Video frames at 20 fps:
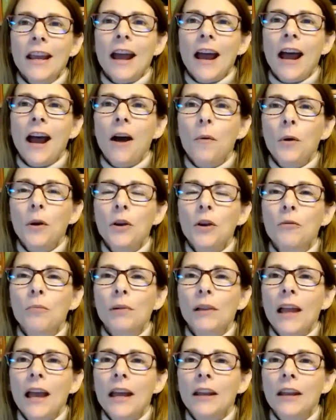How are
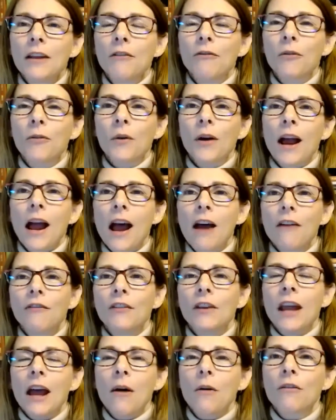you planning for
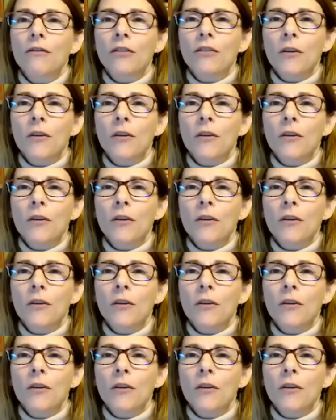half an hour